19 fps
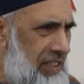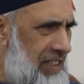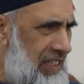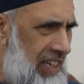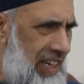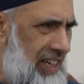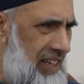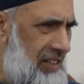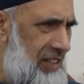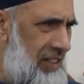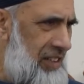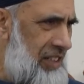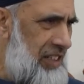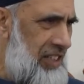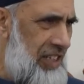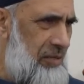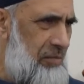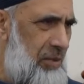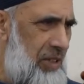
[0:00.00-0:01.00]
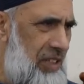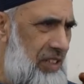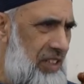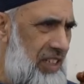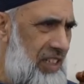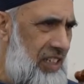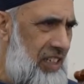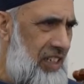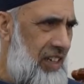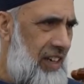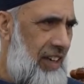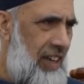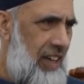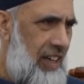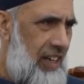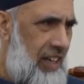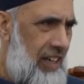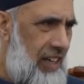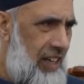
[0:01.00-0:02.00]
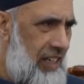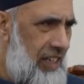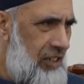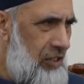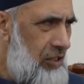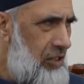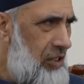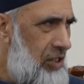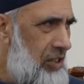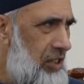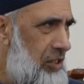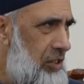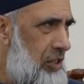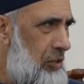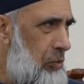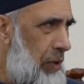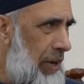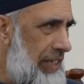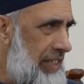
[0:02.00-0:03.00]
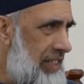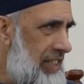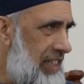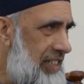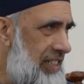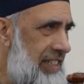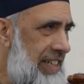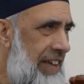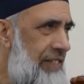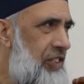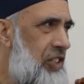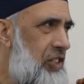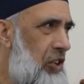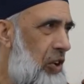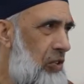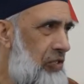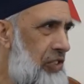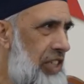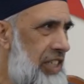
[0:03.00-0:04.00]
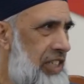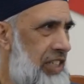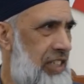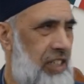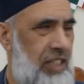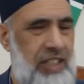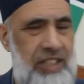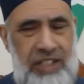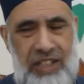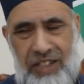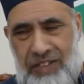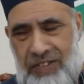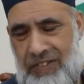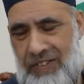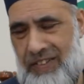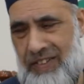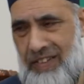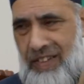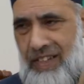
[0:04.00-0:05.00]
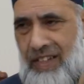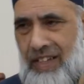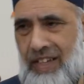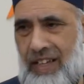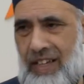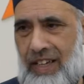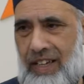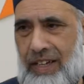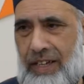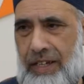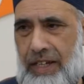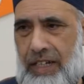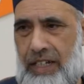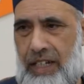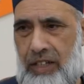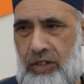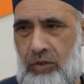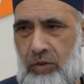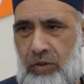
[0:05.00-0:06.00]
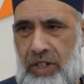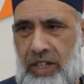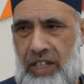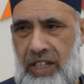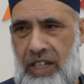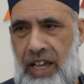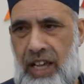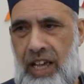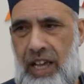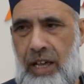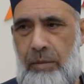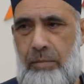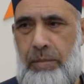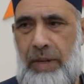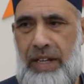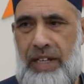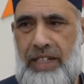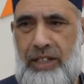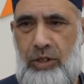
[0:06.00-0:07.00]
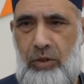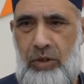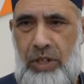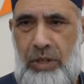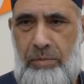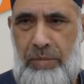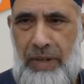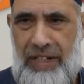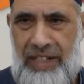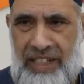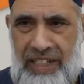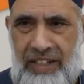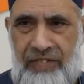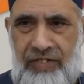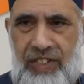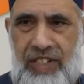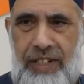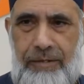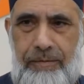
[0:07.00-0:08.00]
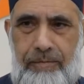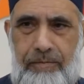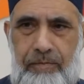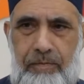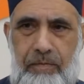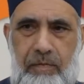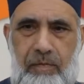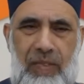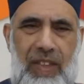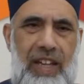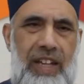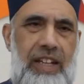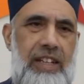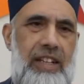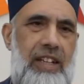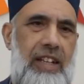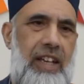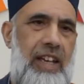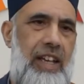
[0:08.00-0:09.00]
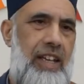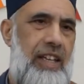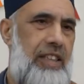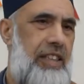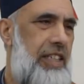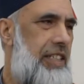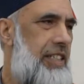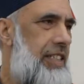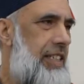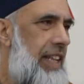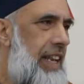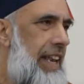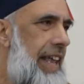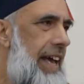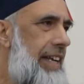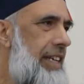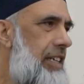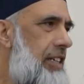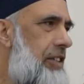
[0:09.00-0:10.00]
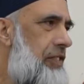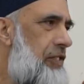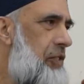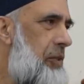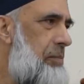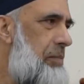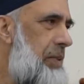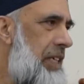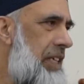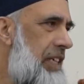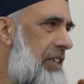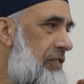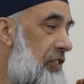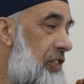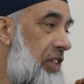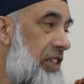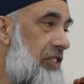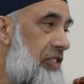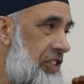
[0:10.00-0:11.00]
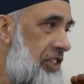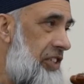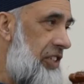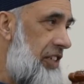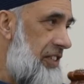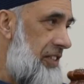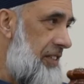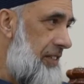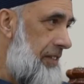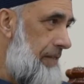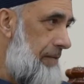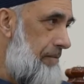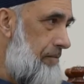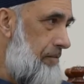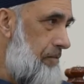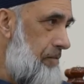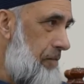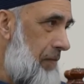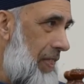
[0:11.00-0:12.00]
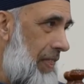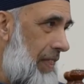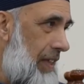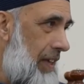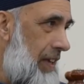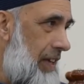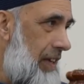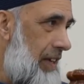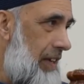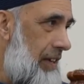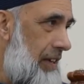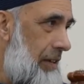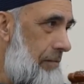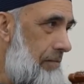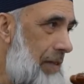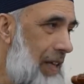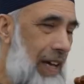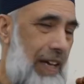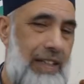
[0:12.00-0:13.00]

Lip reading: scale. This has been the, you know, the West has never tolerated others. It only believed in this land for being for the Christians. This